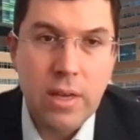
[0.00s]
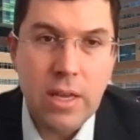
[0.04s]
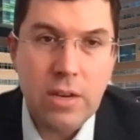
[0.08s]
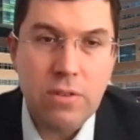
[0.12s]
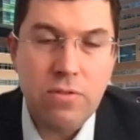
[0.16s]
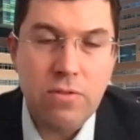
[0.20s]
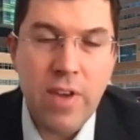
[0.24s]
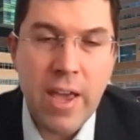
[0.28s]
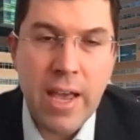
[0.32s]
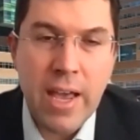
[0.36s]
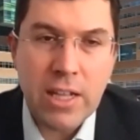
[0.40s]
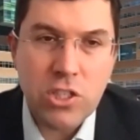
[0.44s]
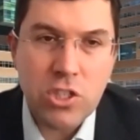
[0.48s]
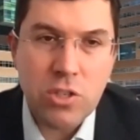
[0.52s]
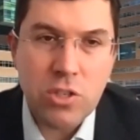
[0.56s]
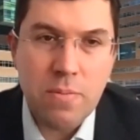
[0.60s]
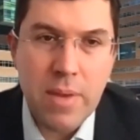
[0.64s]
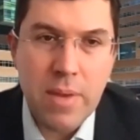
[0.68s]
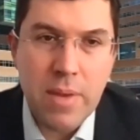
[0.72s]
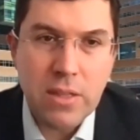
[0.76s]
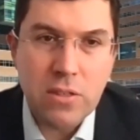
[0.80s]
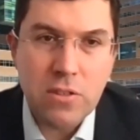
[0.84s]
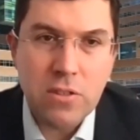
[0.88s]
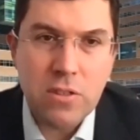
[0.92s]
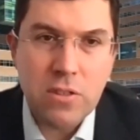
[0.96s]

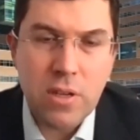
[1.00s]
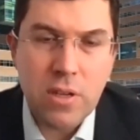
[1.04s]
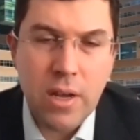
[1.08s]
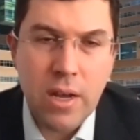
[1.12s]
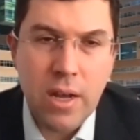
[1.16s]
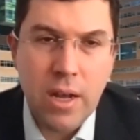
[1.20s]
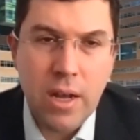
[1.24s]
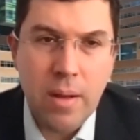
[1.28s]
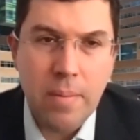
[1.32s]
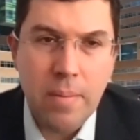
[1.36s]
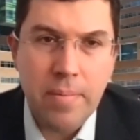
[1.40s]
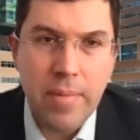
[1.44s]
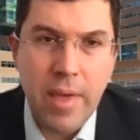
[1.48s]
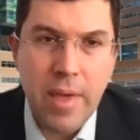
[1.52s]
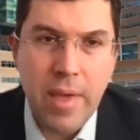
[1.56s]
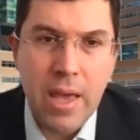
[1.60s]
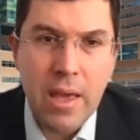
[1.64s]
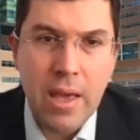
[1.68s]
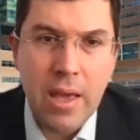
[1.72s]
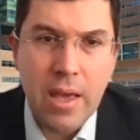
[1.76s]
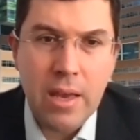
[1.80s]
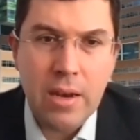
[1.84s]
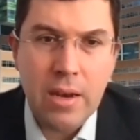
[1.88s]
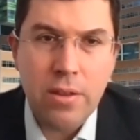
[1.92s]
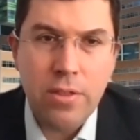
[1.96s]
advancements
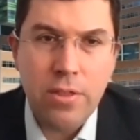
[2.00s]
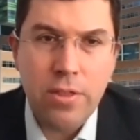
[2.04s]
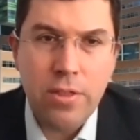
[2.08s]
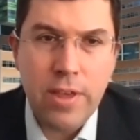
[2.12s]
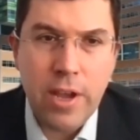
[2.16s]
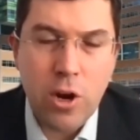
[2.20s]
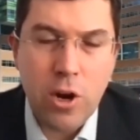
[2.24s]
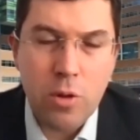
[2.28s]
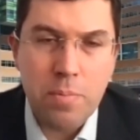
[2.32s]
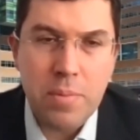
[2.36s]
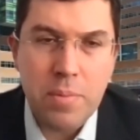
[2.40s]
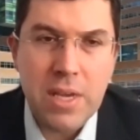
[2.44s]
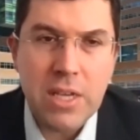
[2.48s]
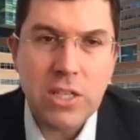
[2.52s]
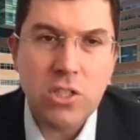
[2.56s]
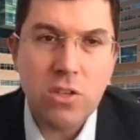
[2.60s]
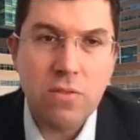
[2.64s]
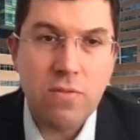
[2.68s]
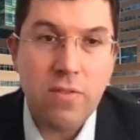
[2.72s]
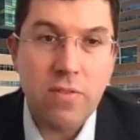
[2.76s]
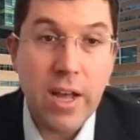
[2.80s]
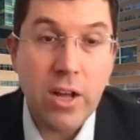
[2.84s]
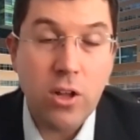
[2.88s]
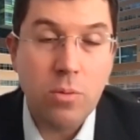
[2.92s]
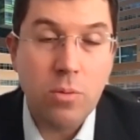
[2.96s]
and therapies
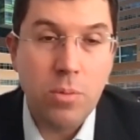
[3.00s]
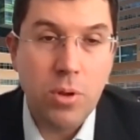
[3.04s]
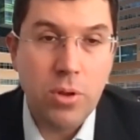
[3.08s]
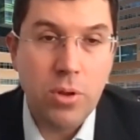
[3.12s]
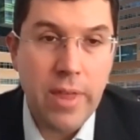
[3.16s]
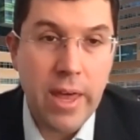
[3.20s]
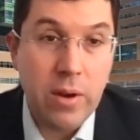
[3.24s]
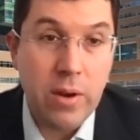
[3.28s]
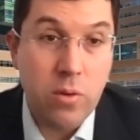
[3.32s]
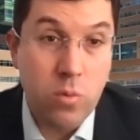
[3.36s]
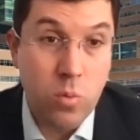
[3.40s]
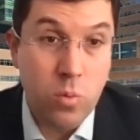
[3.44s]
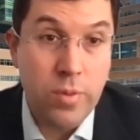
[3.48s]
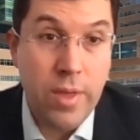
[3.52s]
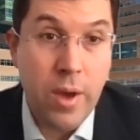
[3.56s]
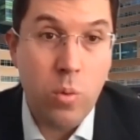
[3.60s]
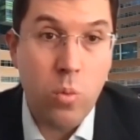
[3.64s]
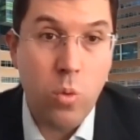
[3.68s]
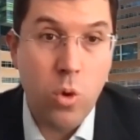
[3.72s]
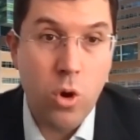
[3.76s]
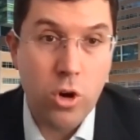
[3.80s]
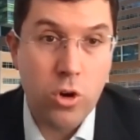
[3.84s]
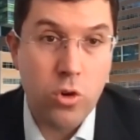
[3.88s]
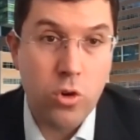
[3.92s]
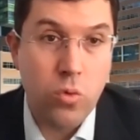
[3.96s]
available
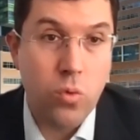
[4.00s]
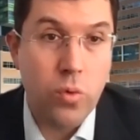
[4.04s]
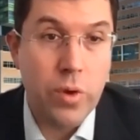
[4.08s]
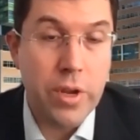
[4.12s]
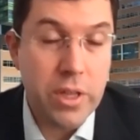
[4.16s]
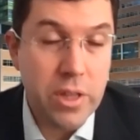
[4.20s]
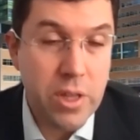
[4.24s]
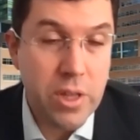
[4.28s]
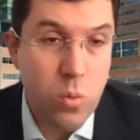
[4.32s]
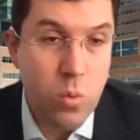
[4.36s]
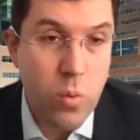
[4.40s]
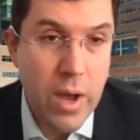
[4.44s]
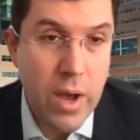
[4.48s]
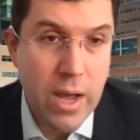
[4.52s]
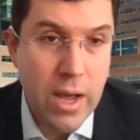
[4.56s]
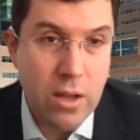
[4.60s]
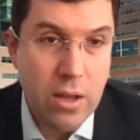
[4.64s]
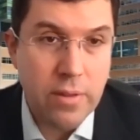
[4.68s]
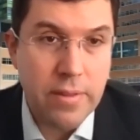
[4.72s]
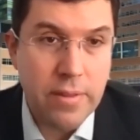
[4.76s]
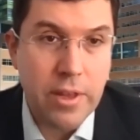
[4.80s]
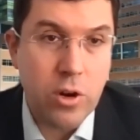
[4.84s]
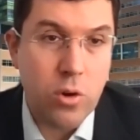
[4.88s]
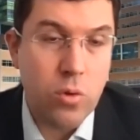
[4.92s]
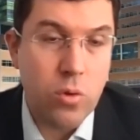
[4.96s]
that work really
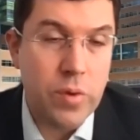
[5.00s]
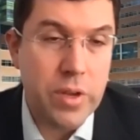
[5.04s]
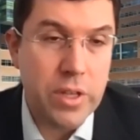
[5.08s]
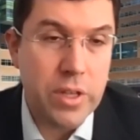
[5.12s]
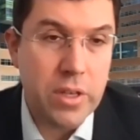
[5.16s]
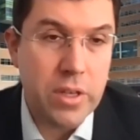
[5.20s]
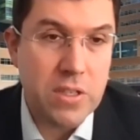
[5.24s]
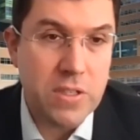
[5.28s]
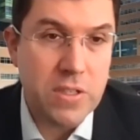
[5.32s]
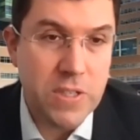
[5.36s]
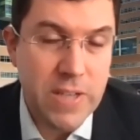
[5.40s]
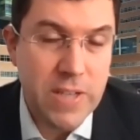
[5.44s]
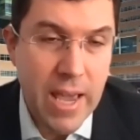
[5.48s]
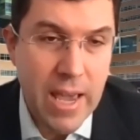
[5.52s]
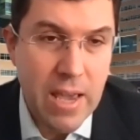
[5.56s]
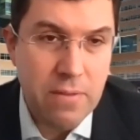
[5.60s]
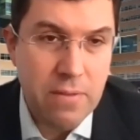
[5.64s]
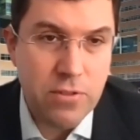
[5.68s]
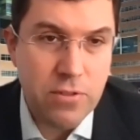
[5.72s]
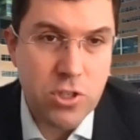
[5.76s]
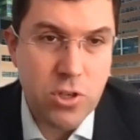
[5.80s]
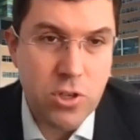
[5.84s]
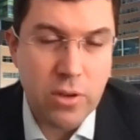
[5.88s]
well and that are really safe.